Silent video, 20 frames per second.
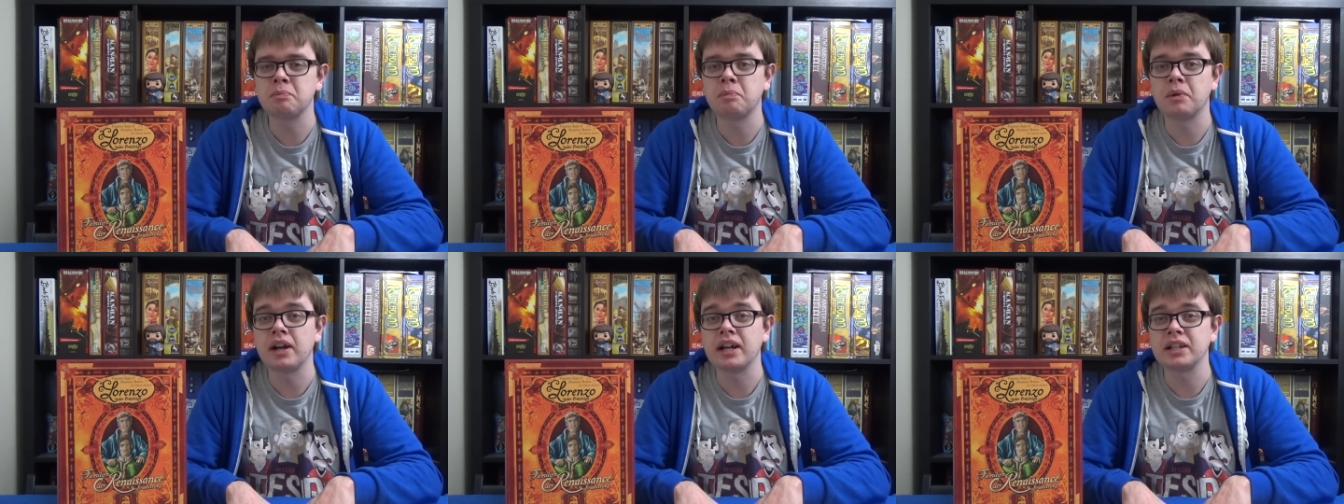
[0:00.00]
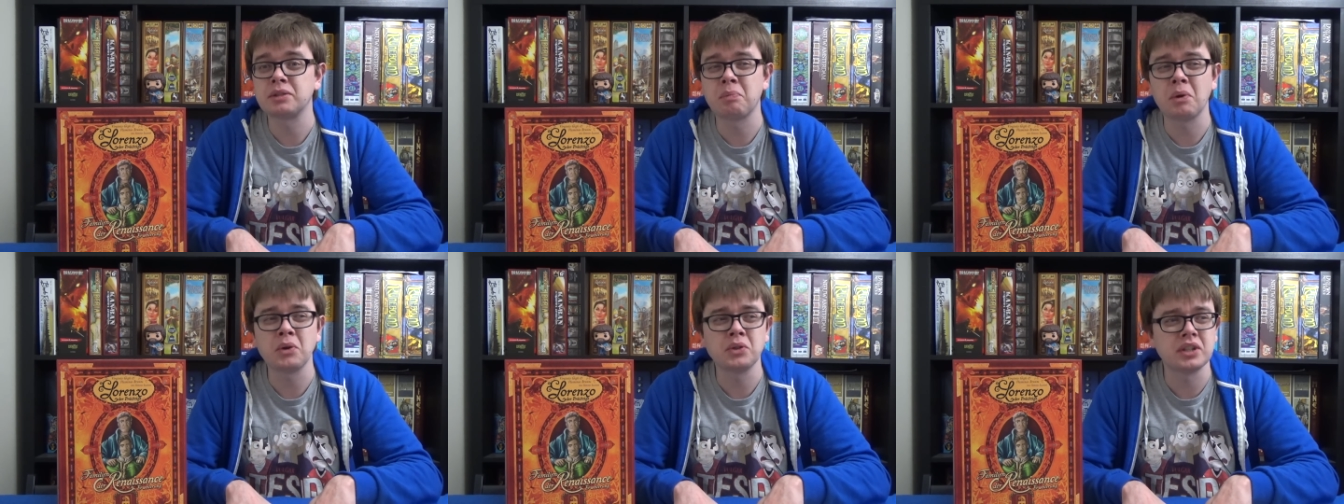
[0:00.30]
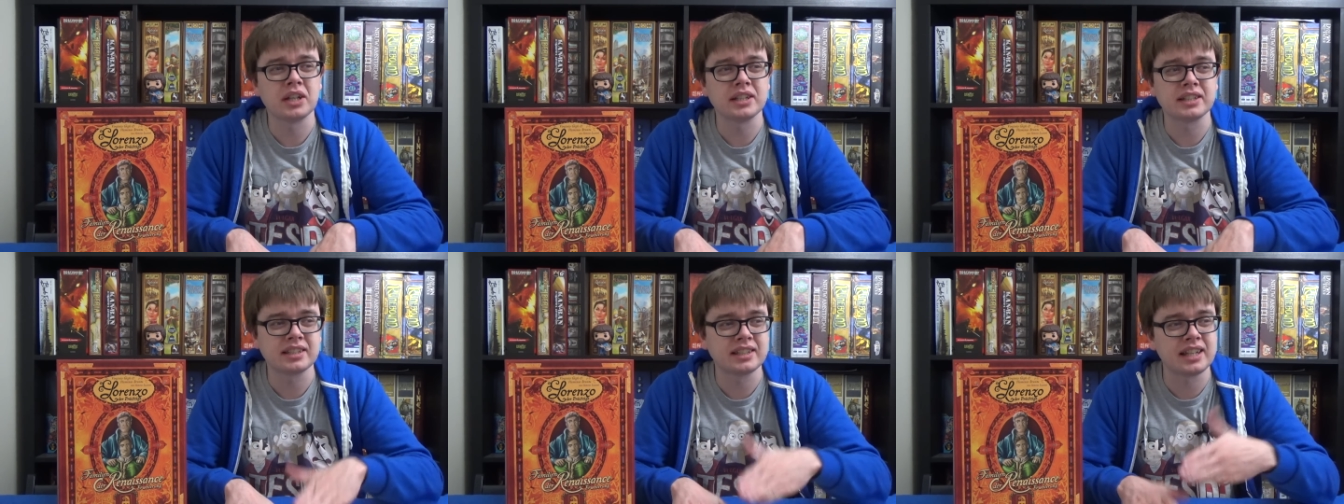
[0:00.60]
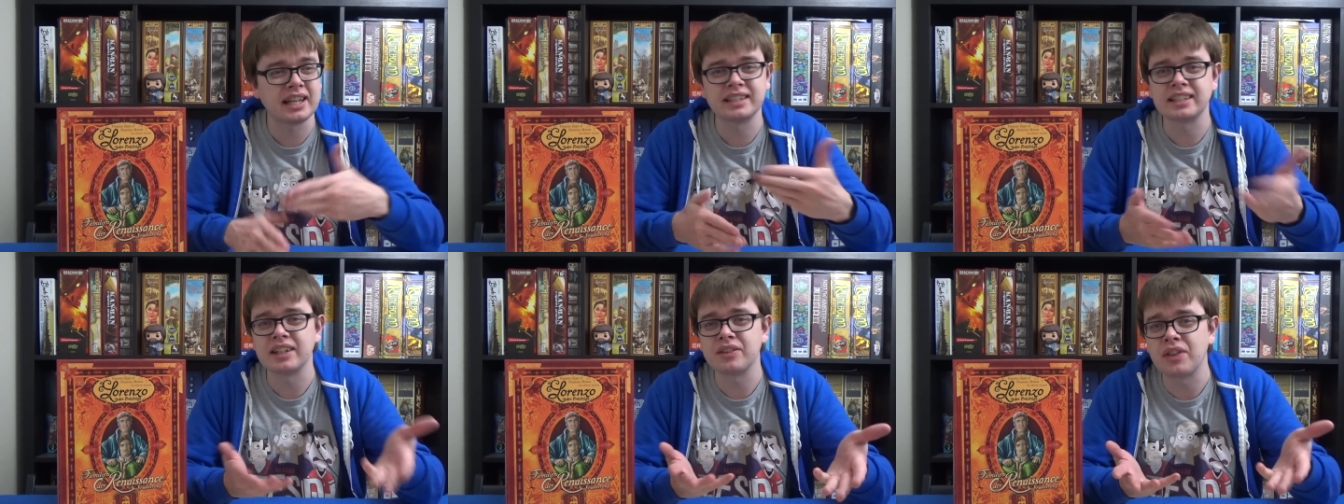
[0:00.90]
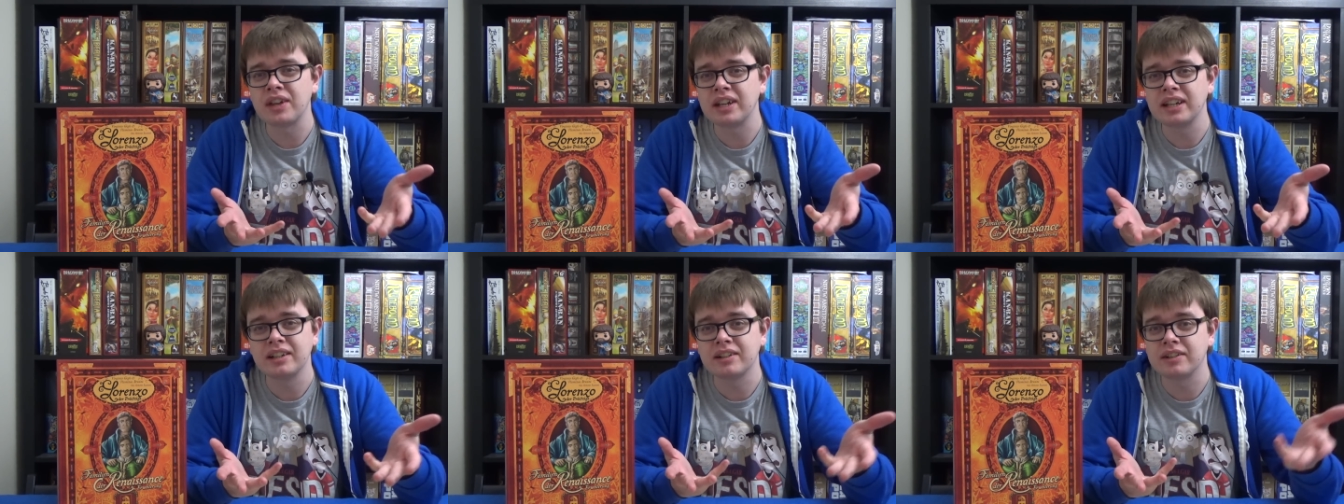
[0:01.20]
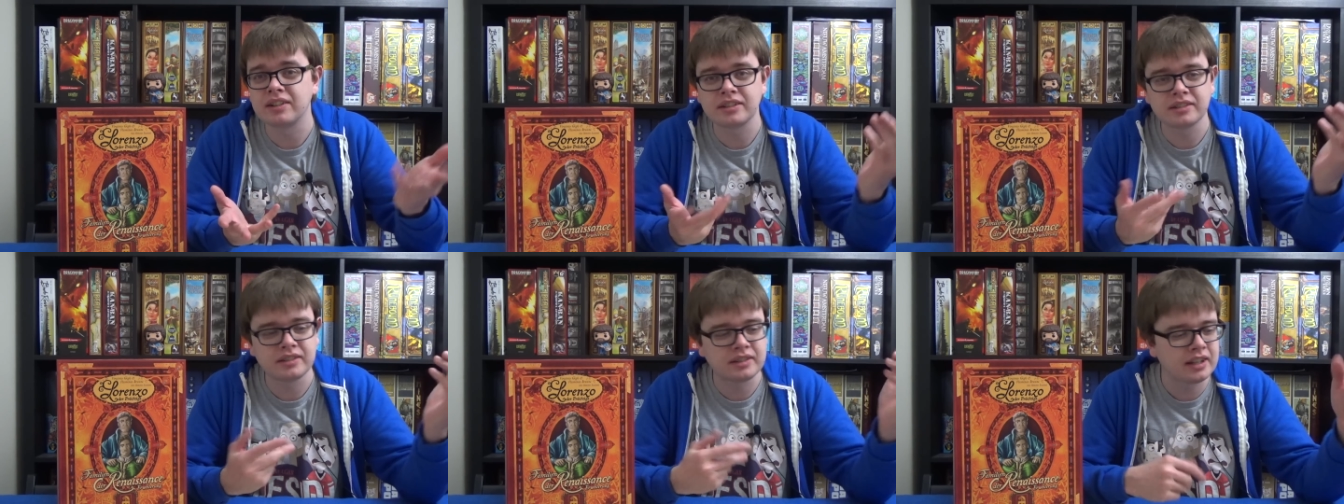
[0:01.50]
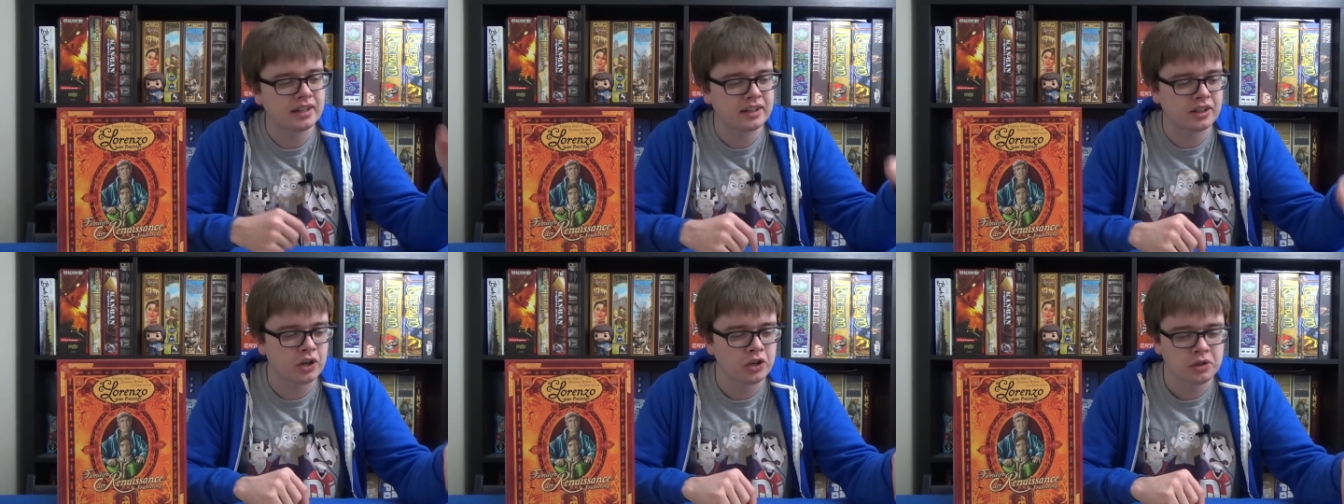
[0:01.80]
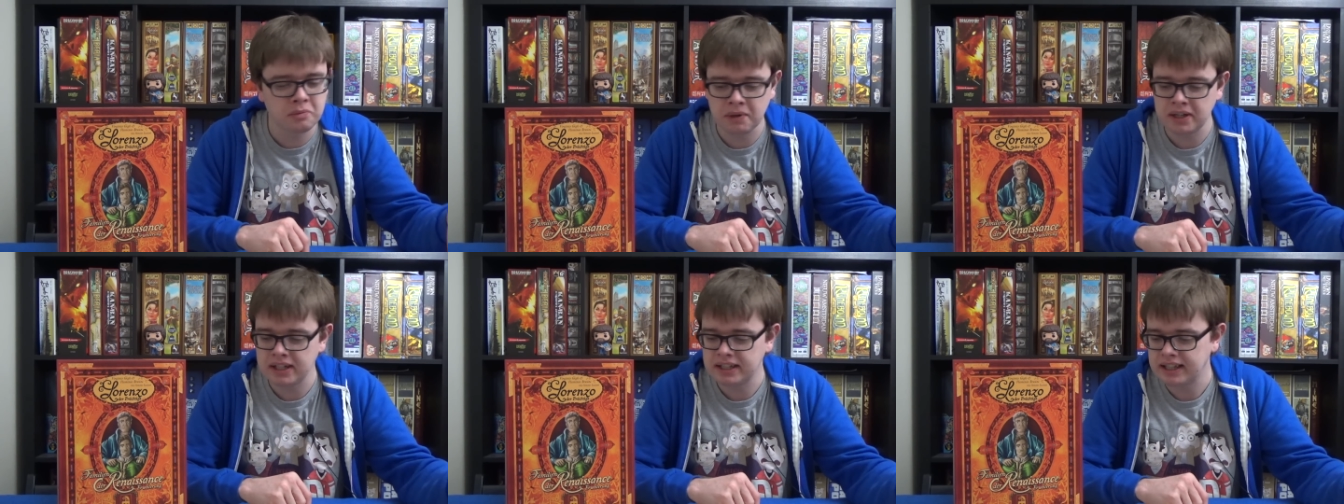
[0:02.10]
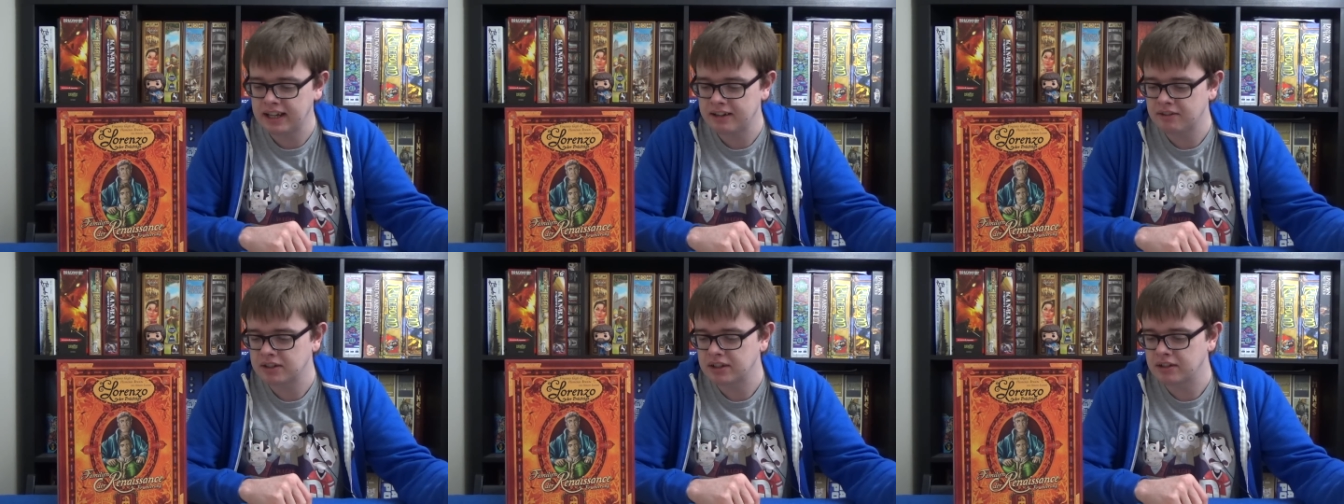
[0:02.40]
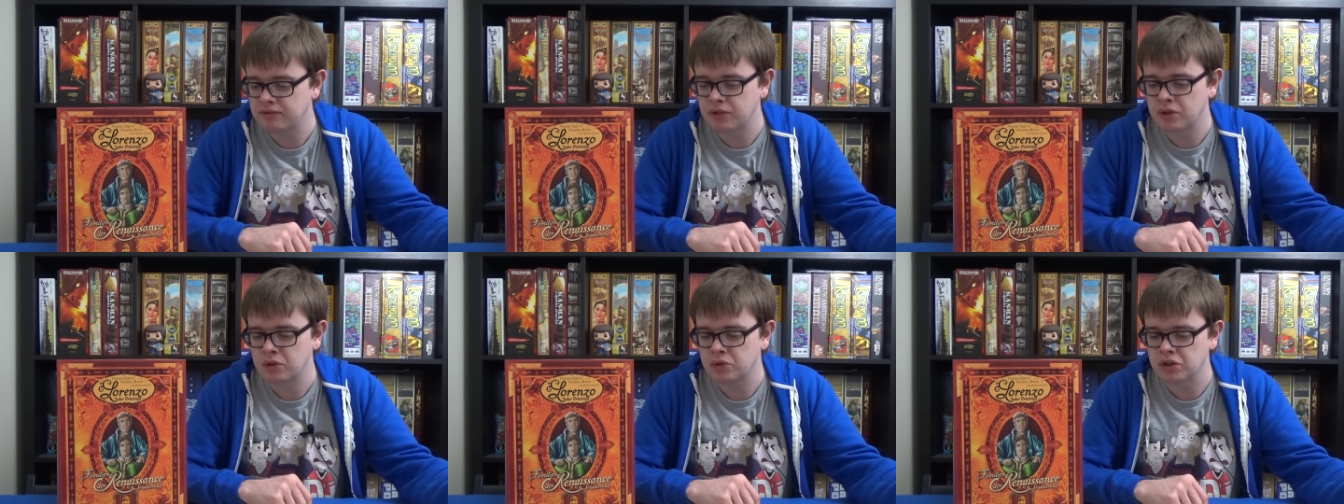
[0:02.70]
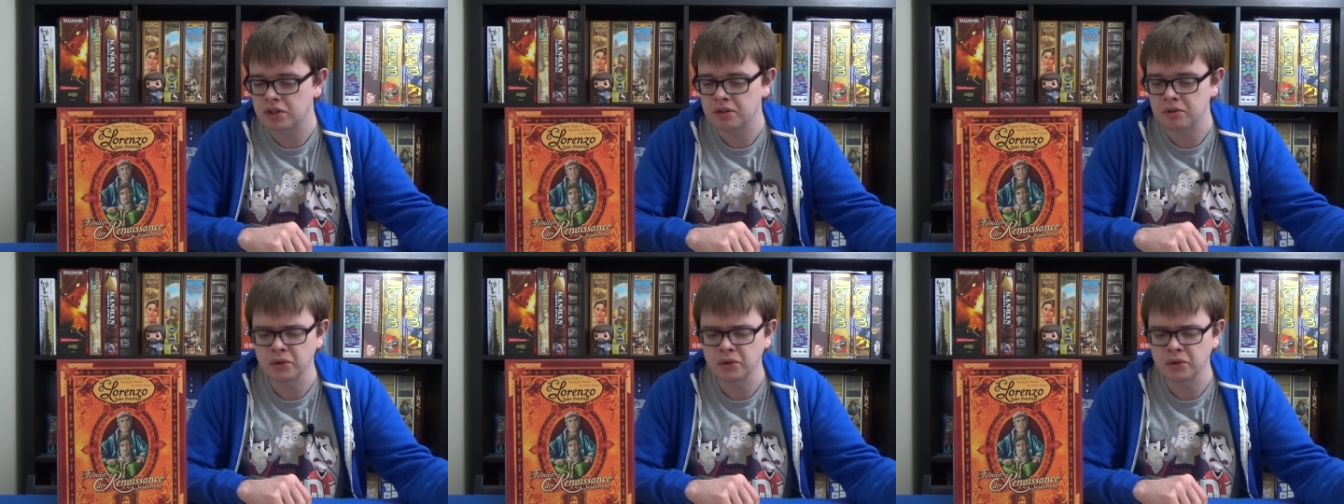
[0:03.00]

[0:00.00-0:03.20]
but I suppose it's it's a thing that could be in there in the future.